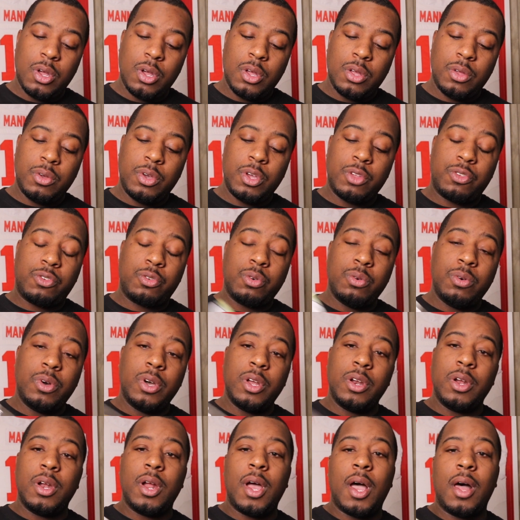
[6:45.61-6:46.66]
you get
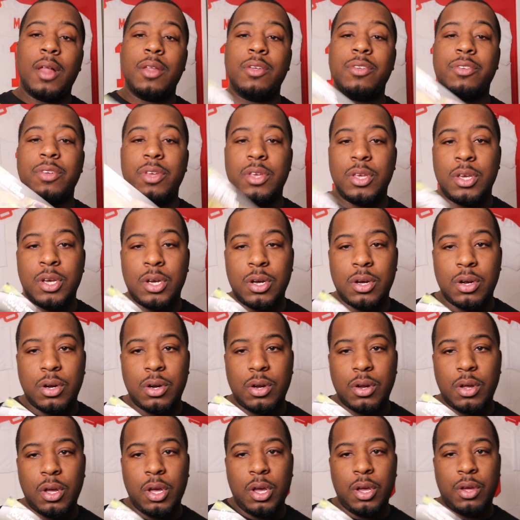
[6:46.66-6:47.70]
$200 a year
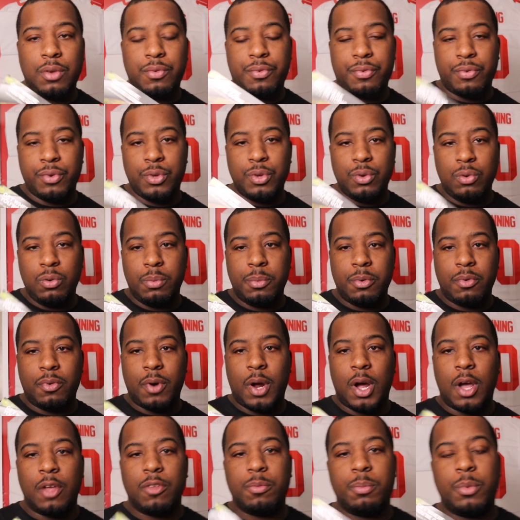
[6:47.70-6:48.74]
and free Uber
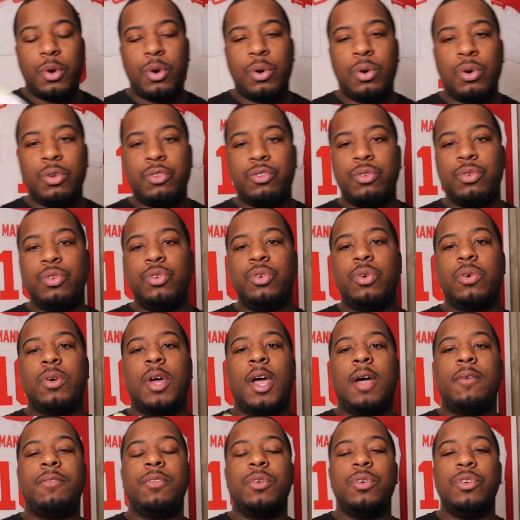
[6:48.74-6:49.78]
rides, but also you don't
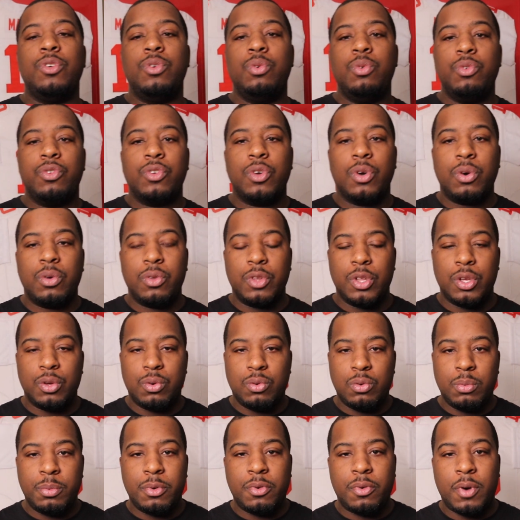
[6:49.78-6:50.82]
have to use it on the
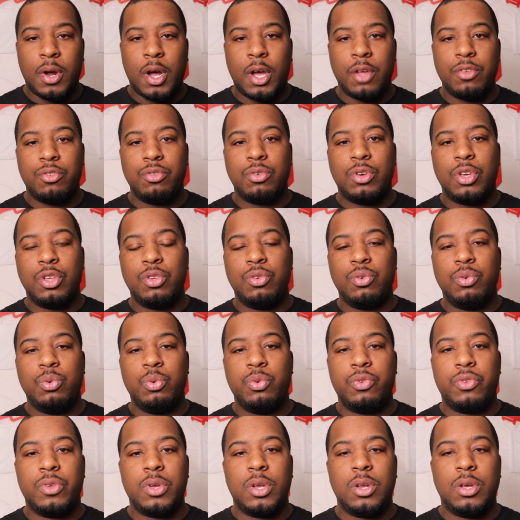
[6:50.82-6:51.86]
Uber rides. You can
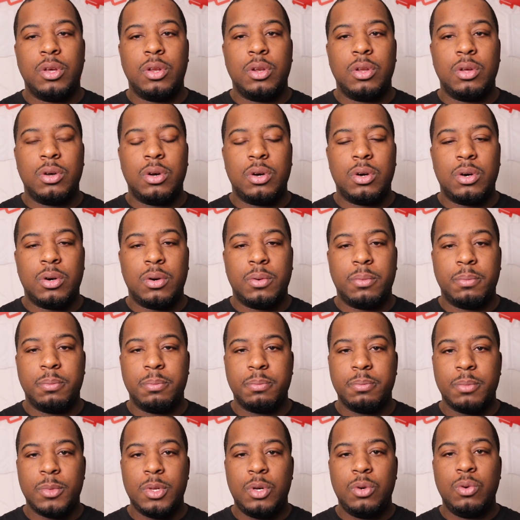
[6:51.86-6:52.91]
use it in um,
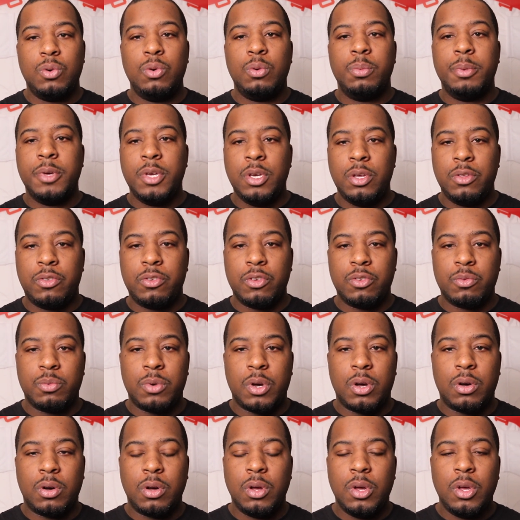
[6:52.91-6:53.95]
Uber Eats as
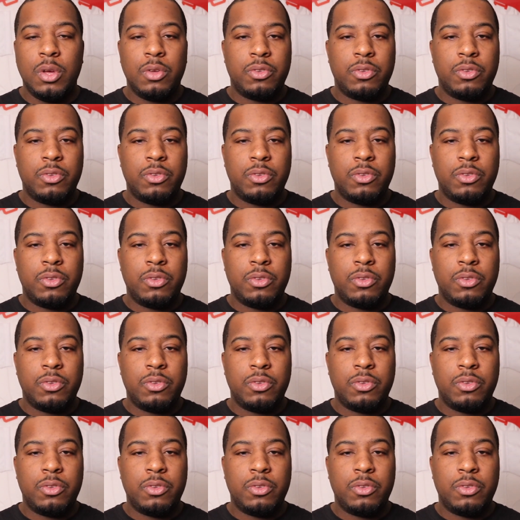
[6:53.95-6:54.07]
well.